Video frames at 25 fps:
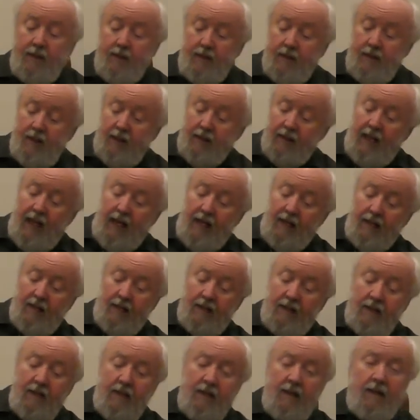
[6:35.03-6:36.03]

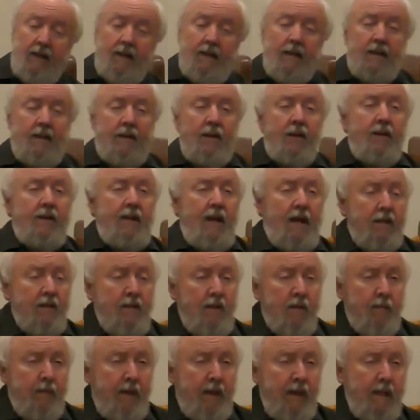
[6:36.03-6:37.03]
light, took that
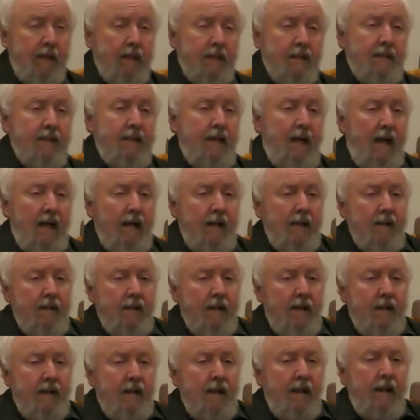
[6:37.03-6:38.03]
to be the sign
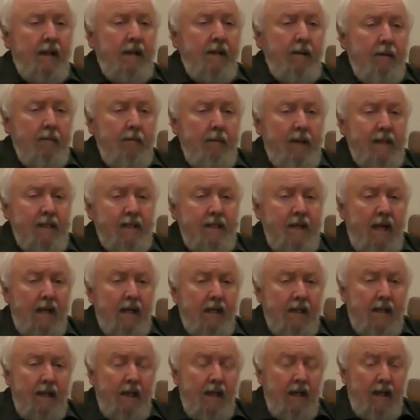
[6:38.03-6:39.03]
that the
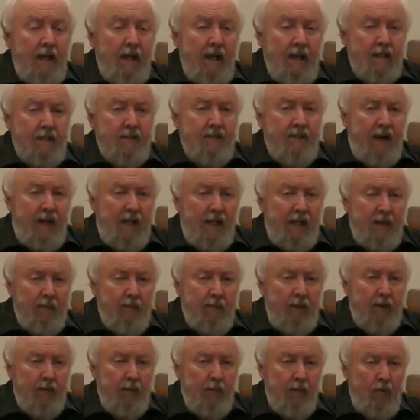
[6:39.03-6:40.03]
Messianic King has finally
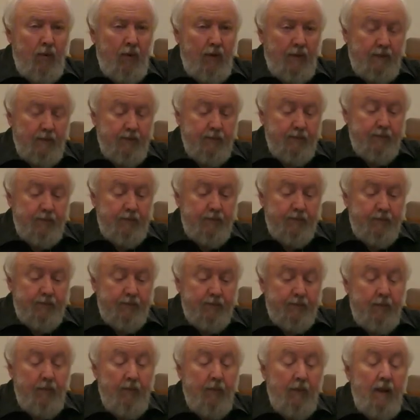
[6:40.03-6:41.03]
been born.
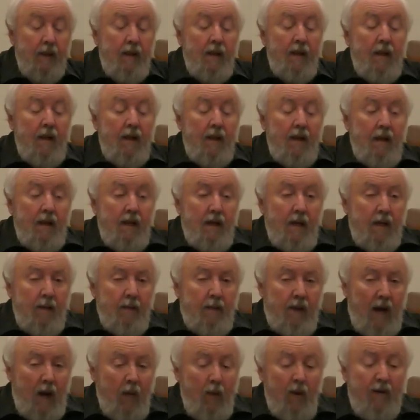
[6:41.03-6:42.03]

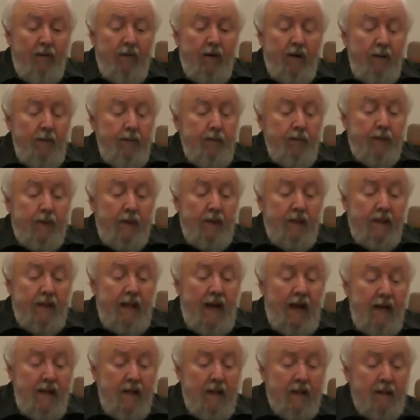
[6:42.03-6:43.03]
However,
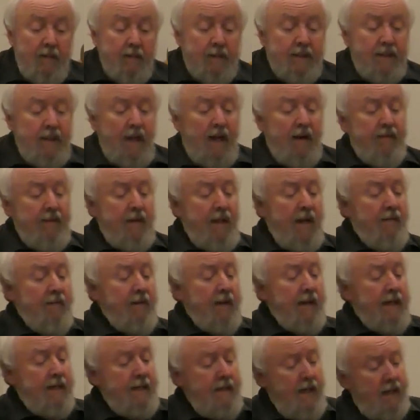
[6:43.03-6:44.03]
Daniel himself
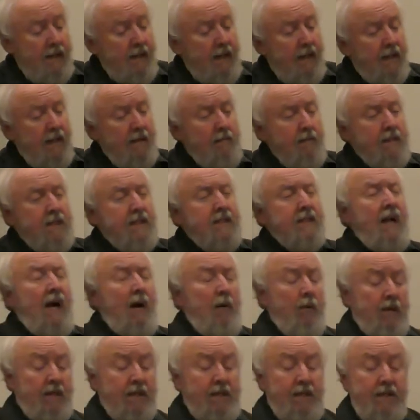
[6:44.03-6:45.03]
never connected the
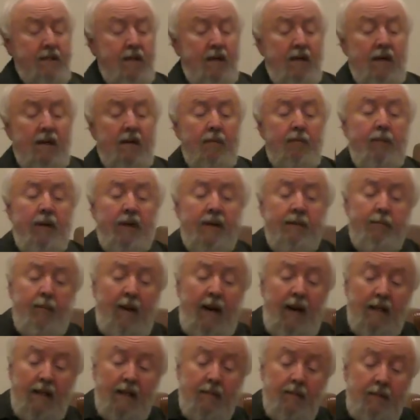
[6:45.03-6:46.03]
Messiah with a star, but
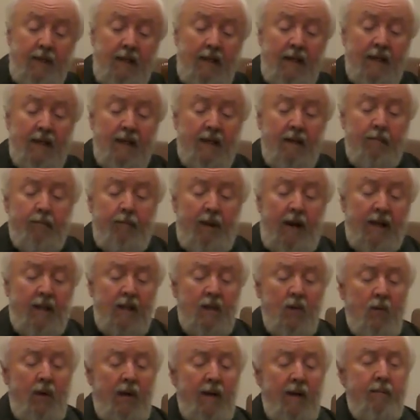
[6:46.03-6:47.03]
Balaam did. And by
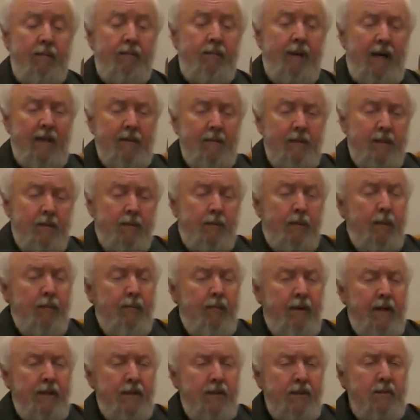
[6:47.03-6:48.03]
the way, Balaam's
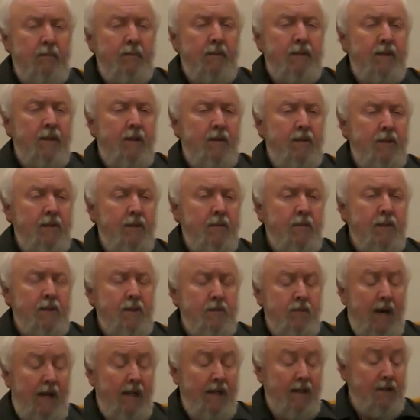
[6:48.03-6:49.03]
profession was also
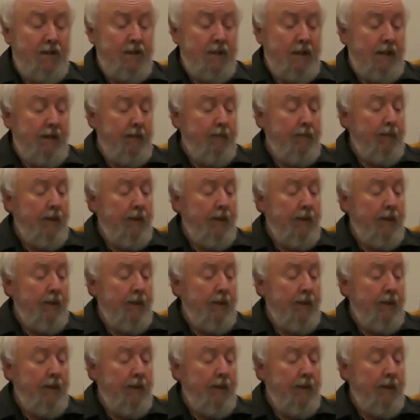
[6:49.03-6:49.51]
astrology.